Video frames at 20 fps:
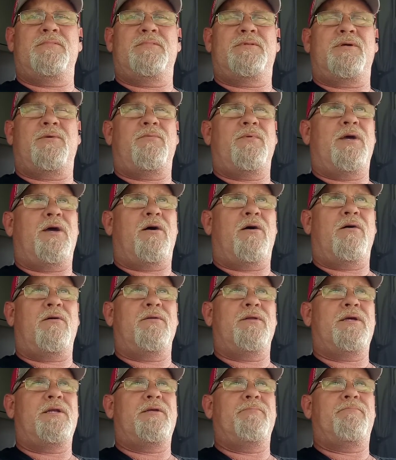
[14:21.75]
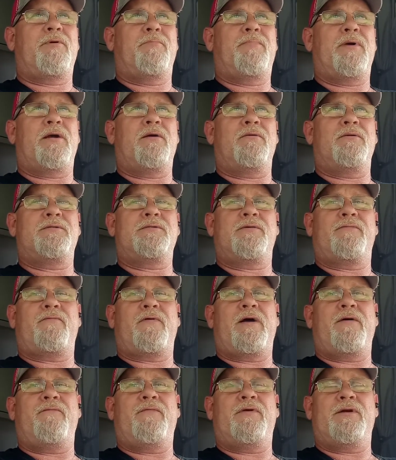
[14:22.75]
So we all need to prepare to
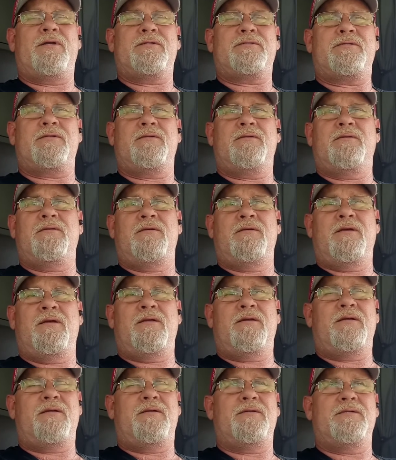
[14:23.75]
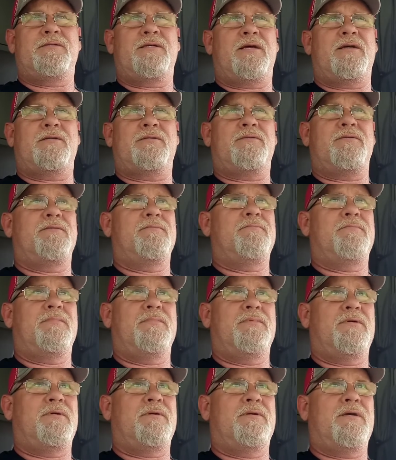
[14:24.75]
survive any disaster.
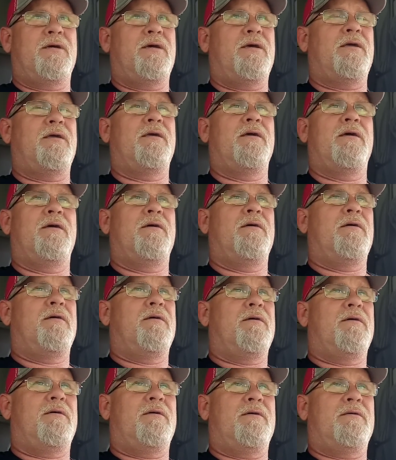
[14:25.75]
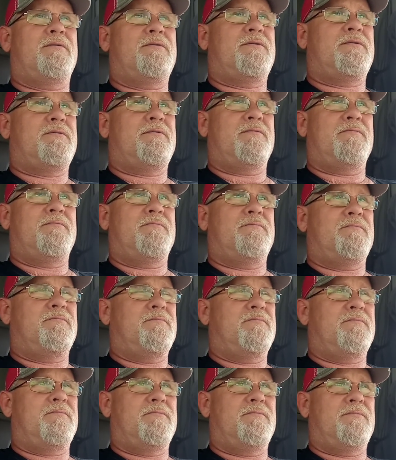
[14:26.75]
Okay, it's
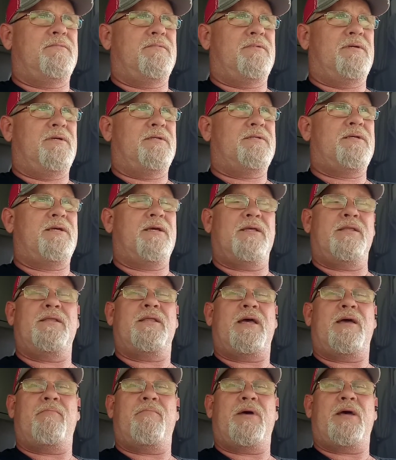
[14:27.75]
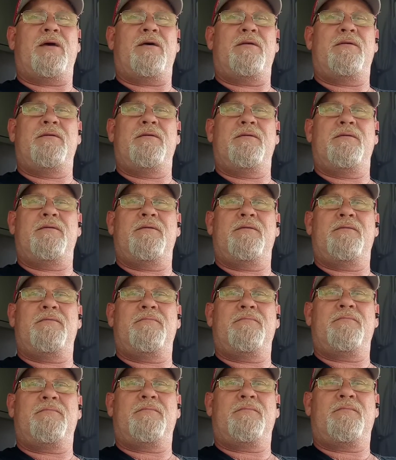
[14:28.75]
getting that bad.
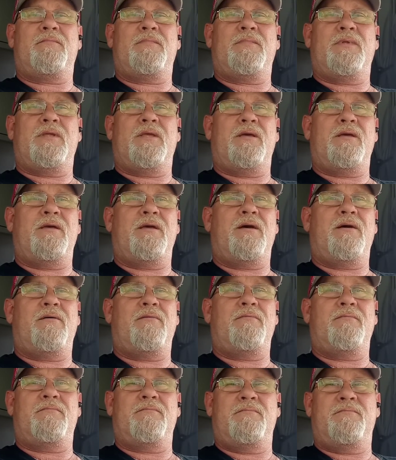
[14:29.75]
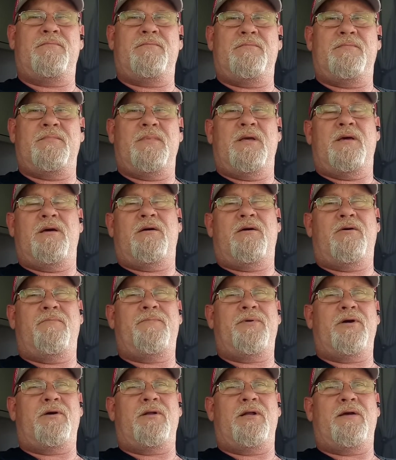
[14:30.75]
Anyhow,
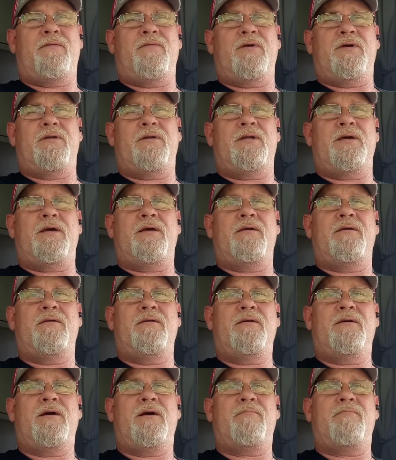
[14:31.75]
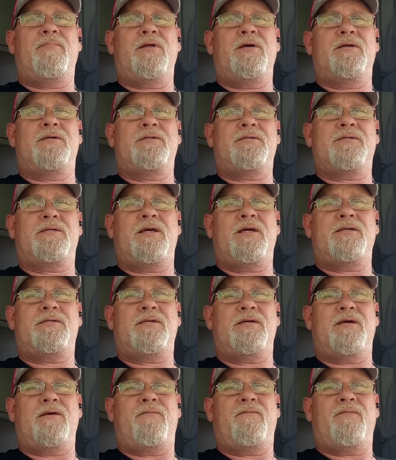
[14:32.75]
hope you all have a good day. God bless. Stay
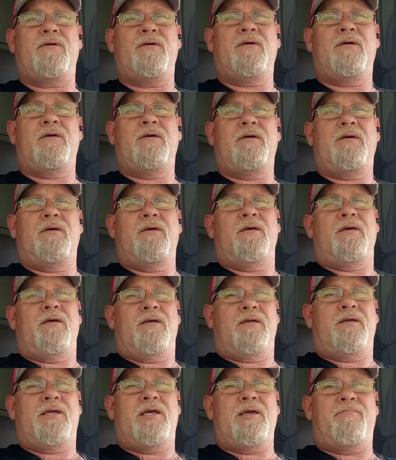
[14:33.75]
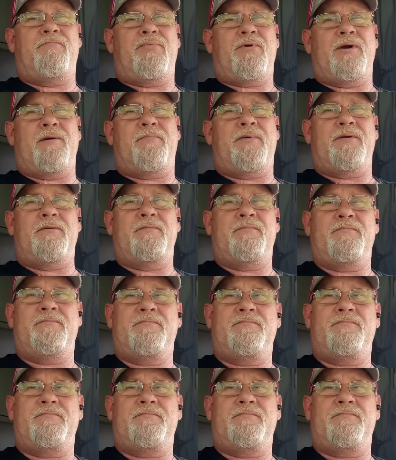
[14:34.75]
safe. Keep prepping.